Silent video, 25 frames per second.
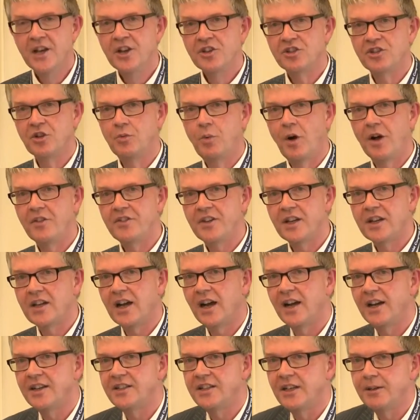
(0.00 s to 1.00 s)
So what the
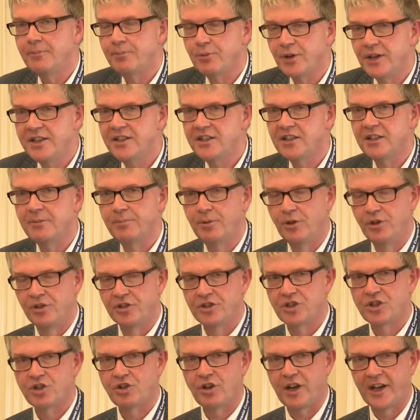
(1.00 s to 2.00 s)
guiding
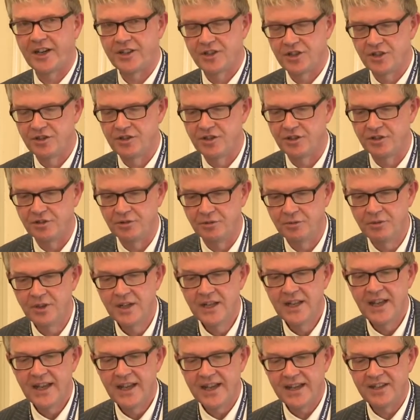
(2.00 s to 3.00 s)
principles try to do
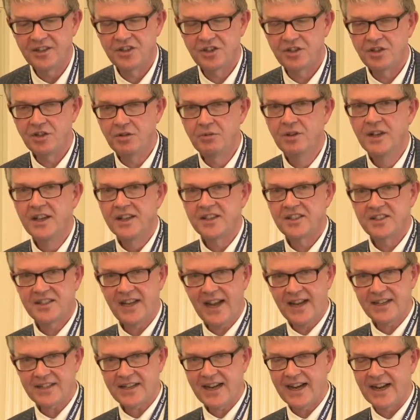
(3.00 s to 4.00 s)
is to
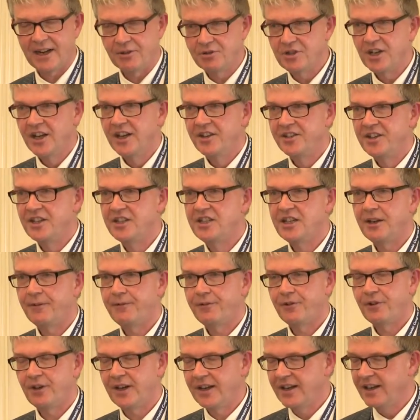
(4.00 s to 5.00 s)
set out the
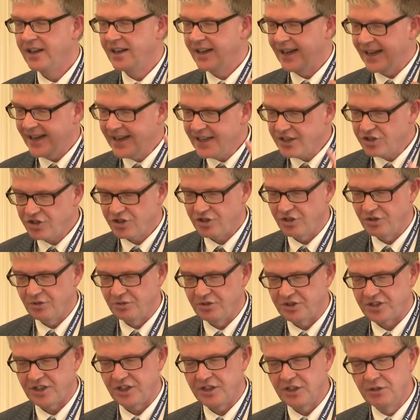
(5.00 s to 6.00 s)
differing
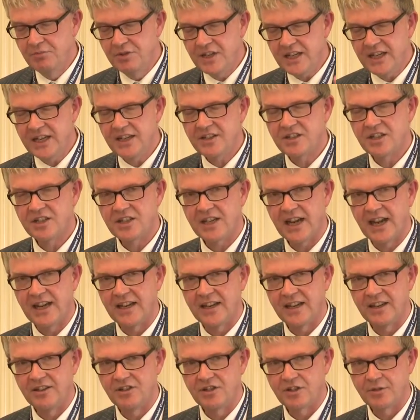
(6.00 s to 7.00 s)
issues that you need to
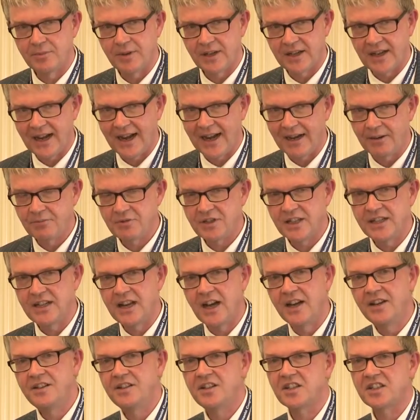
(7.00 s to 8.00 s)
take into account
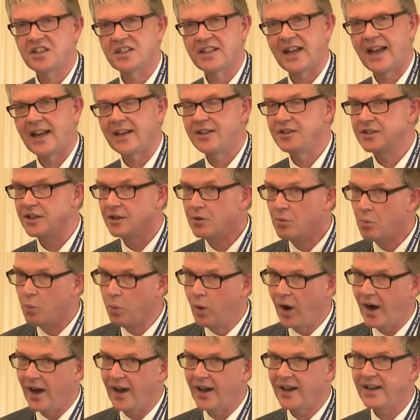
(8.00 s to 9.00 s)
in understanding
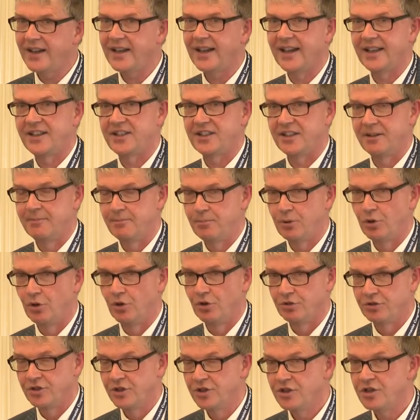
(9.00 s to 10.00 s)
why it's
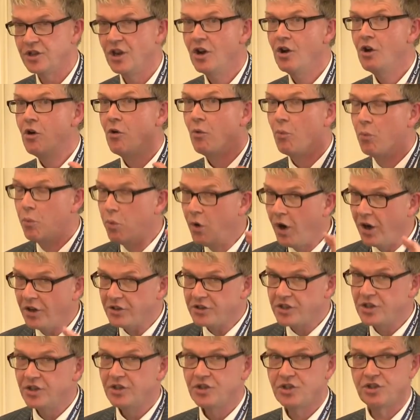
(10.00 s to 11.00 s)
important,
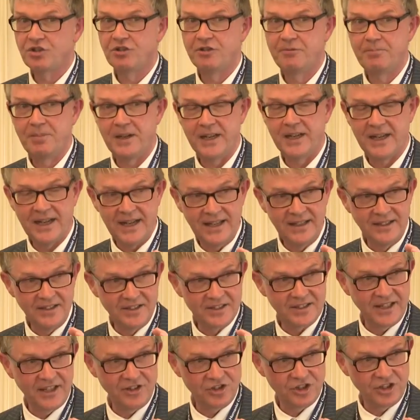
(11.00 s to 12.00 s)
what should be in
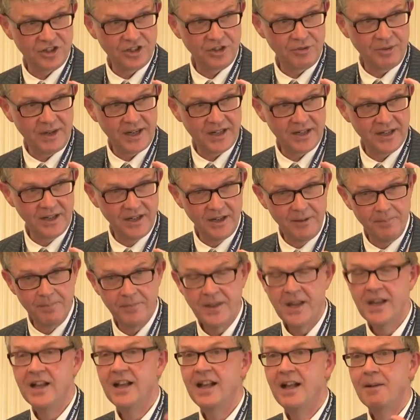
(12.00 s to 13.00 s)
such a curriculum,
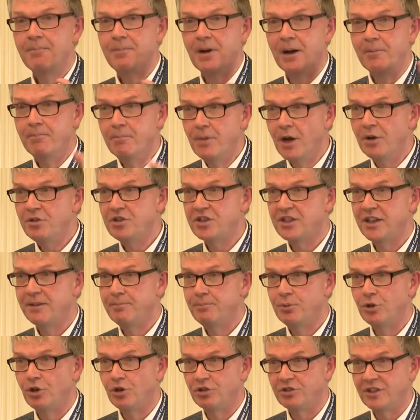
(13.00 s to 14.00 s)
but most
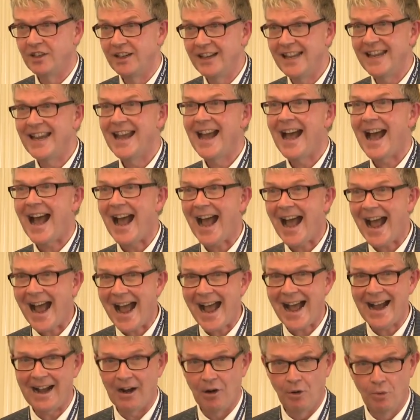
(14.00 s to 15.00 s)
importantly,
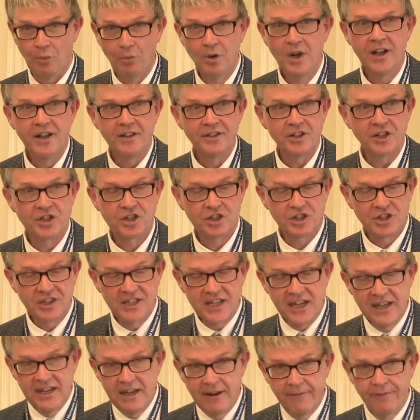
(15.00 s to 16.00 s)
how the
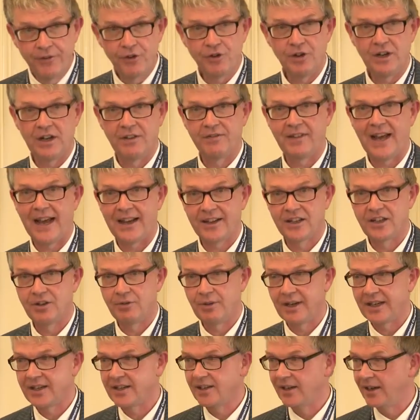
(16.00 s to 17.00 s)
delivery of that
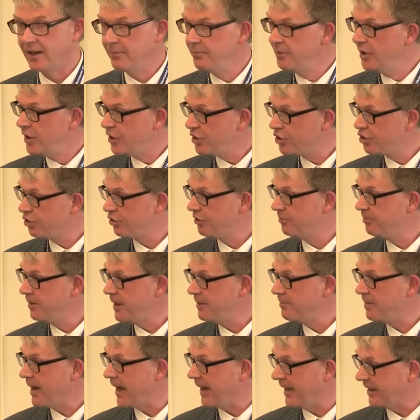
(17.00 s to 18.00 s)
curriculum should
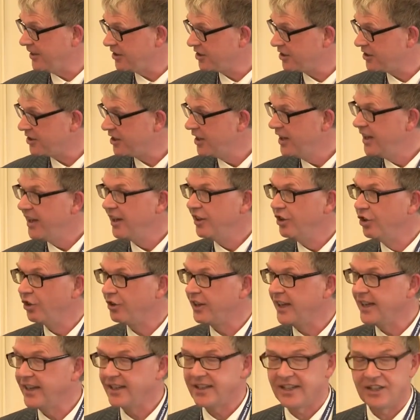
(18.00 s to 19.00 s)
be based,
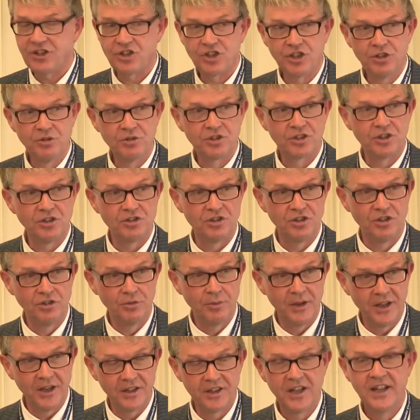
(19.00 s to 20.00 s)
looking at issues to do
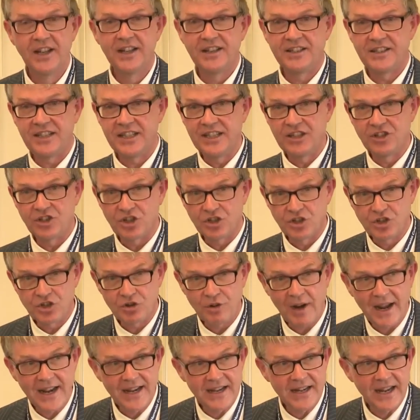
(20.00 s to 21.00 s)
with teacher
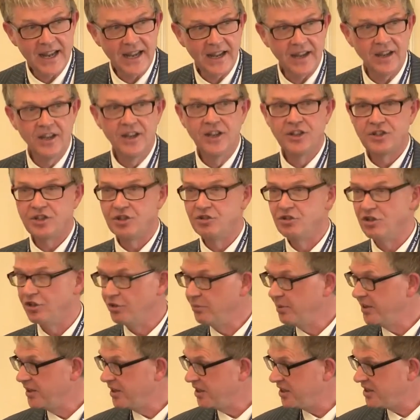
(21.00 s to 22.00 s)
training, to do
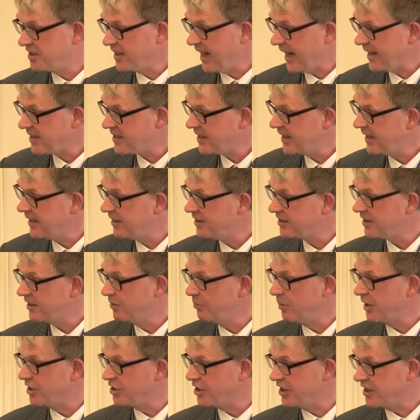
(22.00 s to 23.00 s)
with the settings in
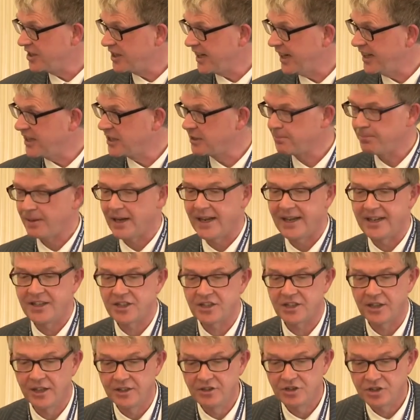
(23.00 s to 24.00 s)
which it takes
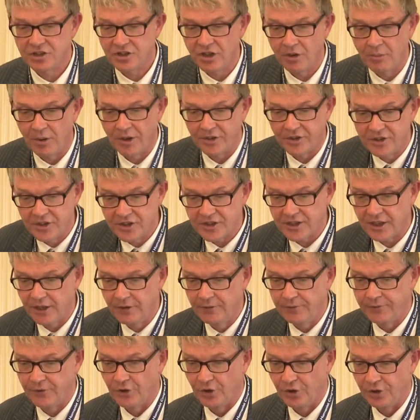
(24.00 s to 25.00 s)
place, and so on and
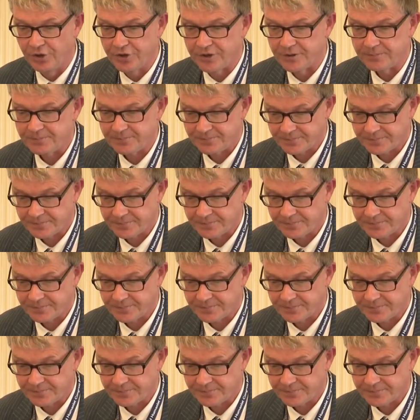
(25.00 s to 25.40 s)
so forth.